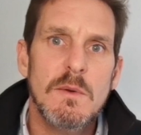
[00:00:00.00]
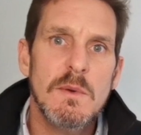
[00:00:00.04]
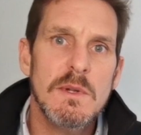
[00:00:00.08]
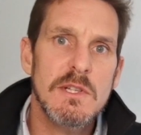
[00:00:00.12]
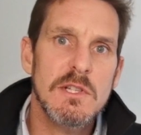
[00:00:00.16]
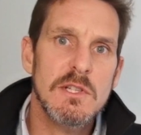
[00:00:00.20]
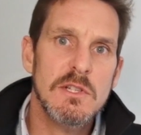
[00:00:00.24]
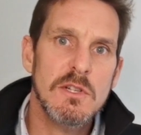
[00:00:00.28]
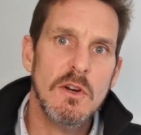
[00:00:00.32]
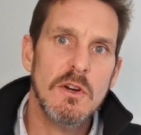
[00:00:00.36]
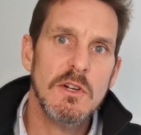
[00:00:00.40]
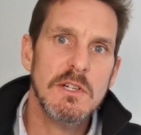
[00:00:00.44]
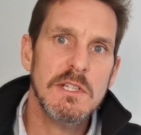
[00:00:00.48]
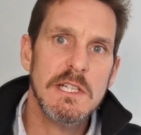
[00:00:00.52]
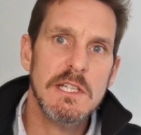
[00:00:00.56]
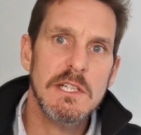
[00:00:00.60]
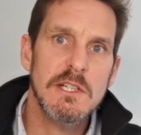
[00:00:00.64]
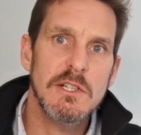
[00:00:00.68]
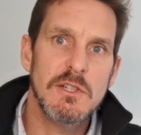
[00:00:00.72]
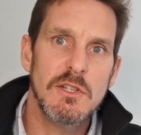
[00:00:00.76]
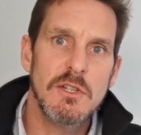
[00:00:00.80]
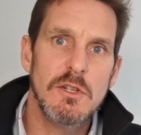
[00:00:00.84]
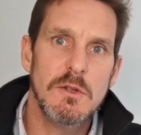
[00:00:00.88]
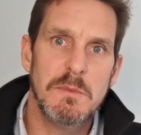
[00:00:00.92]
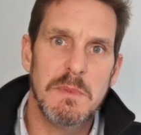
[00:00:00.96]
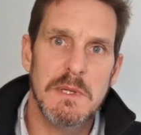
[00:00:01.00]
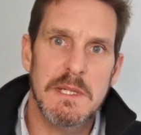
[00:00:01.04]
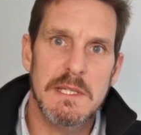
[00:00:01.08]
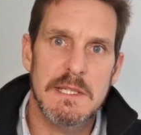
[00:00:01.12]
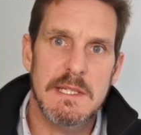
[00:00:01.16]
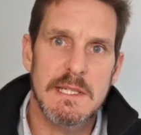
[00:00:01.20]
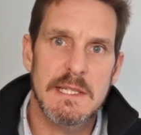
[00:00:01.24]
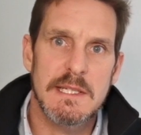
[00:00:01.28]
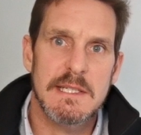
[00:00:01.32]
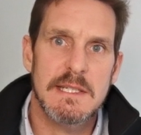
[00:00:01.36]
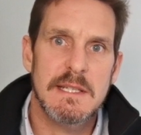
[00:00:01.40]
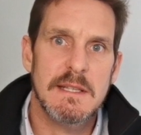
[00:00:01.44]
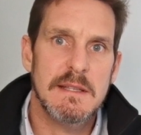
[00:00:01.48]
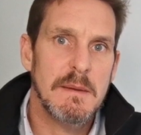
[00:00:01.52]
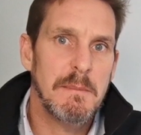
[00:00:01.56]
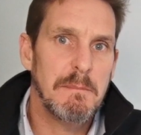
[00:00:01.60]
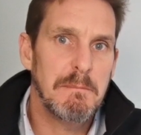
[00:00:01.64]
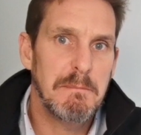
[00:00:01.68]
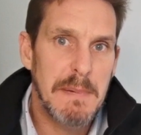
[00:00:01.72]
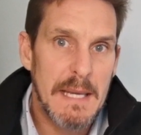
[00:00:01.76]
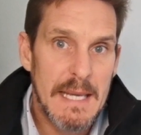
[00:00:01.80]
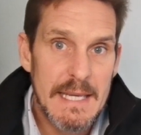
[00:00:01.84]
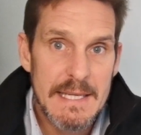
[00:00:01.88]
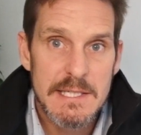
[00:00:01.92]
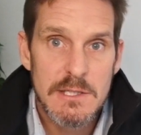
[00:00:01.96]
when starting a new business, the
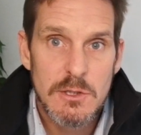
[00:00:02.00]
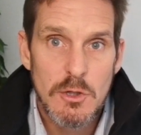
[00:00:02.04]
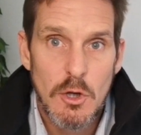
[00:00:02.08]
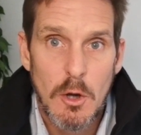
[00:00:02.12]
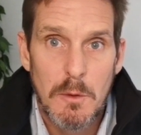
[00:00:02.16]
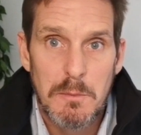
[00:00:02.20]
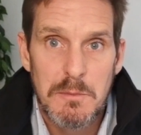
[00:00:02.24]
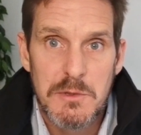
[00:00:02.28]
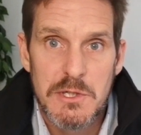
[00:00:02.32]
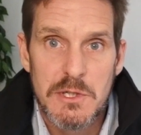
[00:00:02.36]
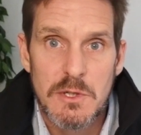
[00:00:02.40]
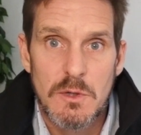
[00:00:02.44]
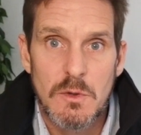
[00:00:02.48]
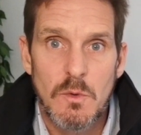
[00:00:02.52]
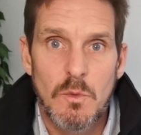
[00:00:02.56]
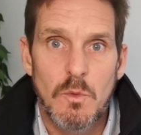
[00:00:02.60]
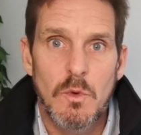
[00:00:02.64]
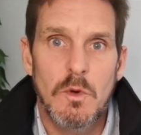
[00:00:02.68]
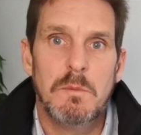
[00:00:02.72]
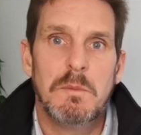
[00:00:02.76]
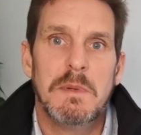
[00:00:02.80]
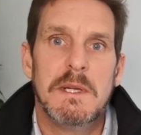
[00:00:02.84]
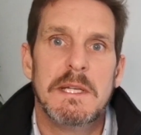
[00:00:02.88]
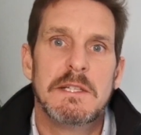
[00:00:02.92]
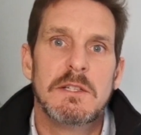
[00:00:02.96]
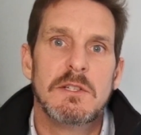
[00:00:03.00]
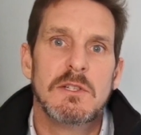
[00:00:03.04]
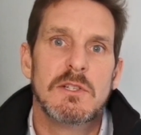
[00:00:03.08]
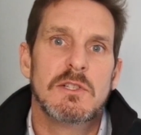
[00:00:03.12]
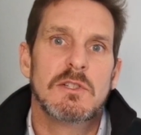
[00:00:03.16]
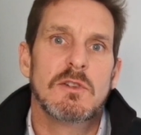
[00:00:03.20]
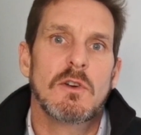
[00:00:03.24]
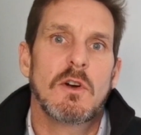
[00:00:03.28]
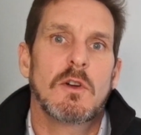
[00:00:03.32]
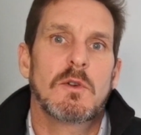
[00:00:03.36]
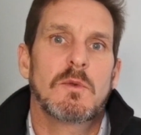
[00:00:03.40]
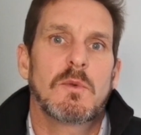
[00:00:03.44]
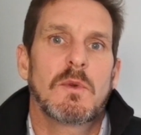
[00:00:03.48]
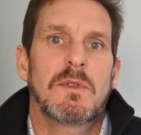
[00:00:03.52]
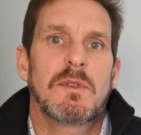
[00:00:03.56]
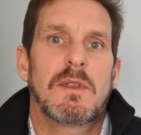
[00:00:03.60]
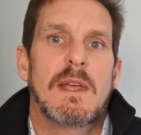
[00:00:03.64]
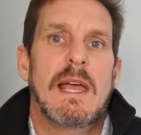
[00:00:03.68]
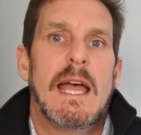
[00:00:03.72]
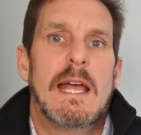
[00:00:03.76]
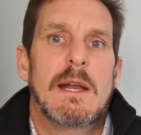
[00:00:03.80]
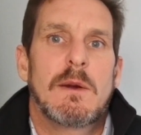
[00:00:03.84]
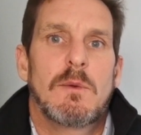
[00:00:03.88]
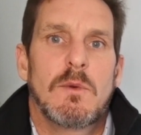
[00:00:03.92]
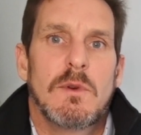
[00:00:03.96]
best option would be to start with
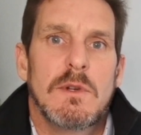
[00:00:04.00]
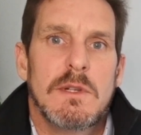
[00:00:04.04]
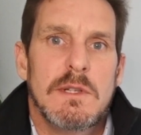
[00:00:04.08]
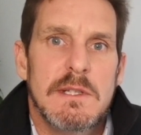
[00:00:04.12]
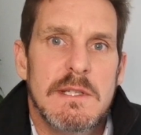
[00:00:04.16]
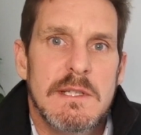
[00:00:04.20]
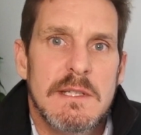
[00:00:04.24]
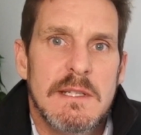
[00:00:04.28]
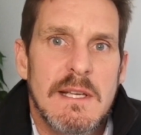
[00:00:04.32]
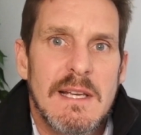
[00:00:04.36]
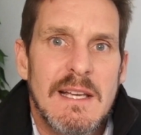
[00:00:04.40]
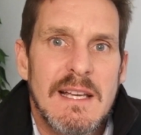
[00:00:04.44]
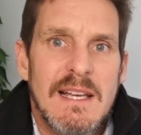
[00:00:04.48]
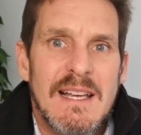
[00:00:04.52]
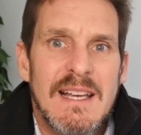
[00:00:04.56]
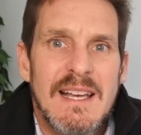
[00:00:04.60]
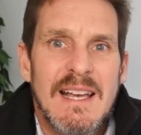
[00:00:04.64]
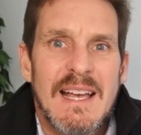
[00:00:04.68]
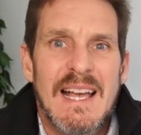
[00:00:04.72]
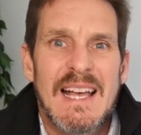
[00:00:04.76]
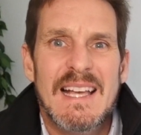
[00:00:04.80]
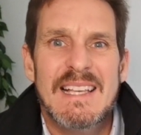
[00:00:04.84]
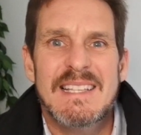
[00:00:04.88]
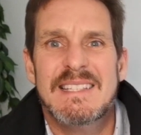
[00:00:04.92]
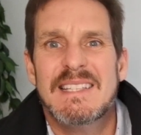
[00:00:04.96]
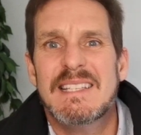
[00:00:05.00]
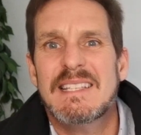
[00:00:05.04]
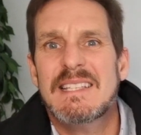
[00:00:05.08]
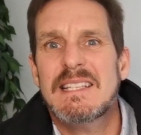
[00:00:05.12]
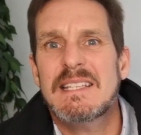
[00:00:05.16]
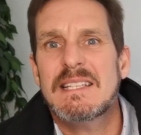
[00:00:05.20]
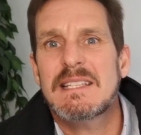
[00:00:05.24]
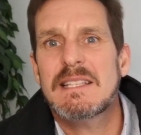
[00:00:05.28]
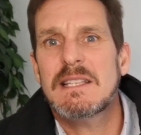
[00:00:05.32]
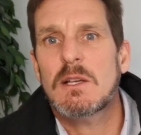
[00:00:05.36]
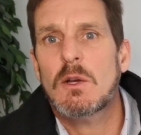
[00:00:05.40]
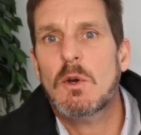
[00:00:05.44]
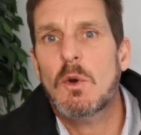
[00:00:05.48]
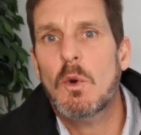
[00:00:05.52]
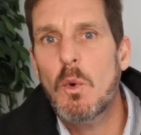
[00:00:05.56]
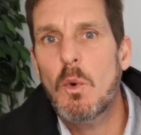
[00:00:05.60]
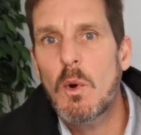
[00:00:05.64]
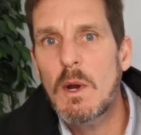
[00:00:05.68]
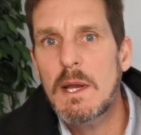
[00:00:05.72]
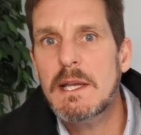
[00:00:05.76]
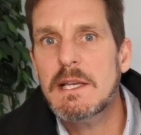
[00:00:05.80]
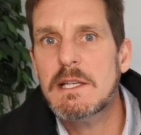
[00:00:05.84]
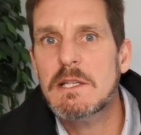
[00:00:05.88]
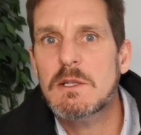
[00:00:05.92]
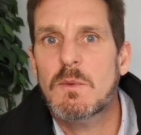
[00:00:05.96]
AdWords, as this is the
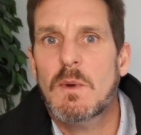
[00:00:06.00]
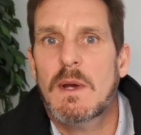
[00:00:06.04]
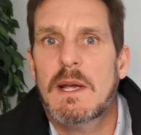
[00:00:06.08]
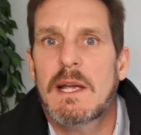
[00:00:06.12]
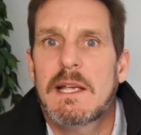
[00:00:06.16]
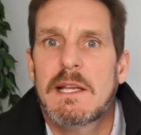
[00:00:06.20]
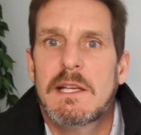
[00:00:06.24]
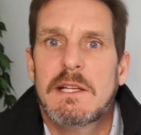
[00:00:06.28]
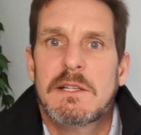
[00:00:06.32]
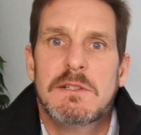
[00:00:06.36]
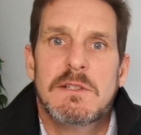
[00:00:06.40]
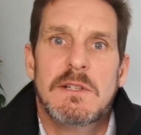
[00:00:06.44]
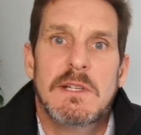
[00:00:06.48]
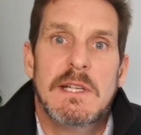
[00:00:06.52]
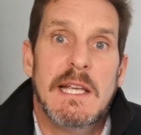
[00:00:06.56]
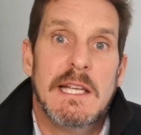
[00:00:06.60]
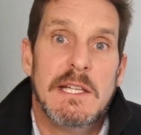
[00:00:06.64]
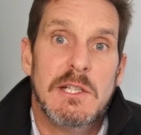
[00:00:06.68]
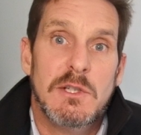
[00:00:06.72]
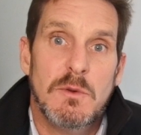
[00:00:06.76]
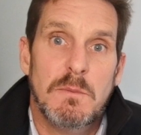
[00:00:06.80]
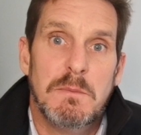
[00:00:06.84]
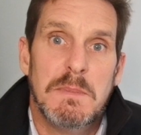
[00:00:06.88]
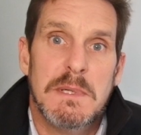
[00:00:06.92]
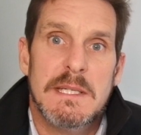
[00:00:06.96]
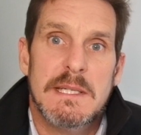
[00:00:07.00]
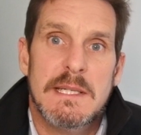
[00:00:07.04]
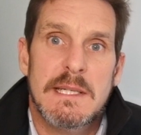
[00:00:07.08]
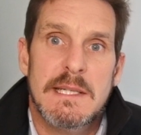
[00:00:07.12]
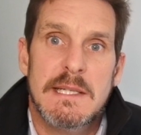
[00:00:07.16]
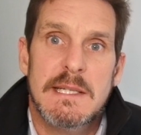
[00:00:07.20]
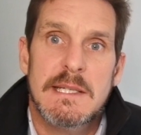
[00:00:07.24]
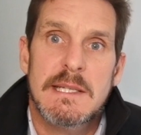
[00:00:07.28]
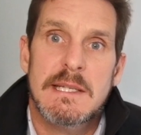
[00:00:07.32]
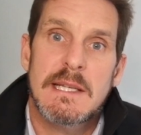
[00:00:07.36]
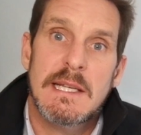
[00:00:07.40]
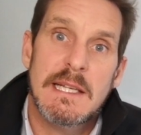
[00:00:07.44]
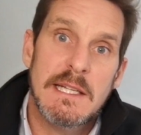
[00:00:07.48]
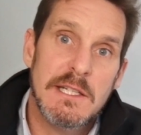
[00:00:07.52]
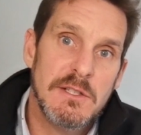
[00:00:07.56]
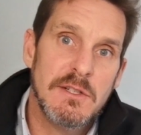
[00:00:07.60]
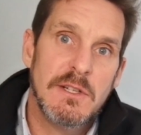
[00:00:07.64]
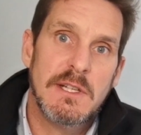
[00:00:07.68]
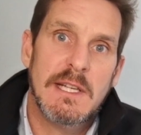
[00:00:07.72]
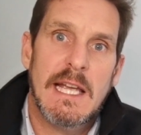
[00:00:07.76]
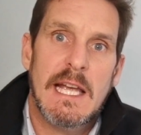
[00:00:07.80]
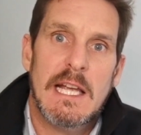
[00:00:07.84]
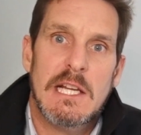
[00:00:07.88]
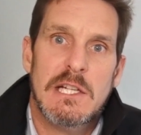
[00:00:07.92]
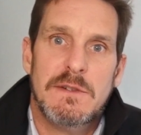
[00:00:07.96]
quickest way to get your business into
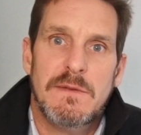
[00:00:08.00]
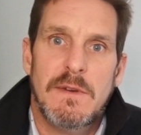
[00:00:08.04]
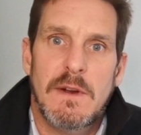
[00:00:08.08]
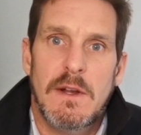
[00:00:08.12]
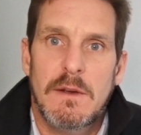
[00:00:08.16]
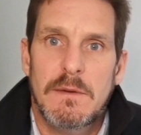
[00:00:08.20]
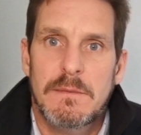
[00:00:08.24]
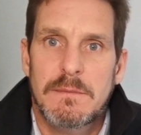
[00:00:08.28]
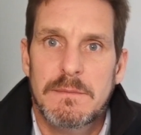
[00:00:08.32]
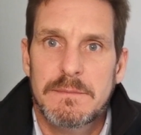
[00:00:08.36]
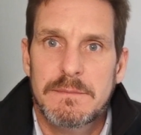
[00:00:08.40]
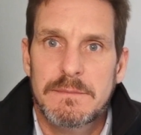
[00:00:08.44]
cash flow.